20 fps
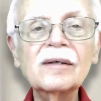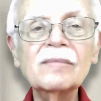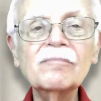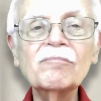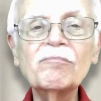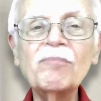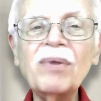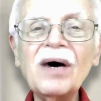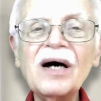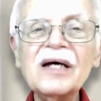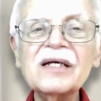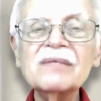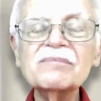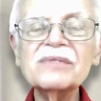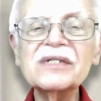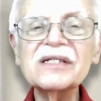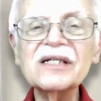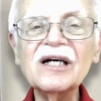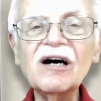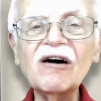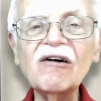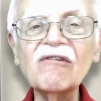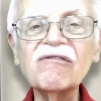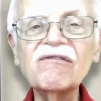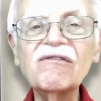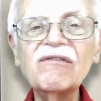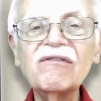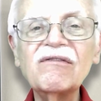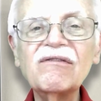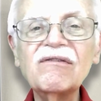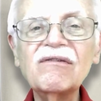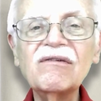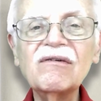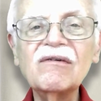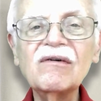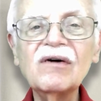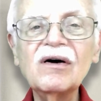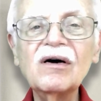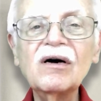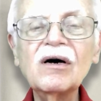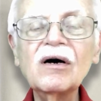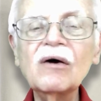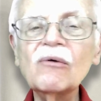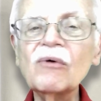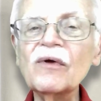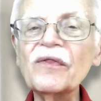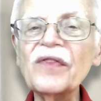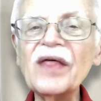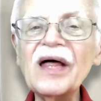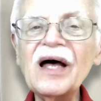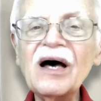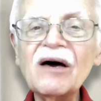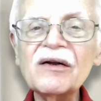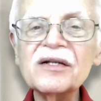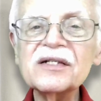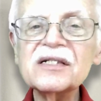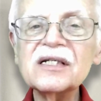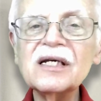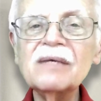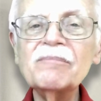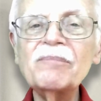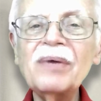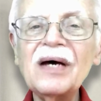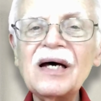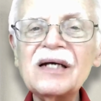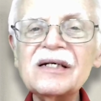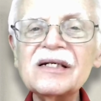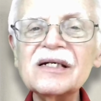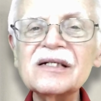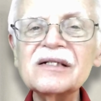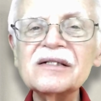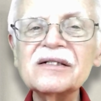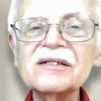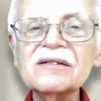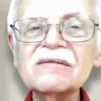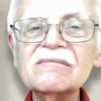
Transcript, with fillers: by himself, without his companions.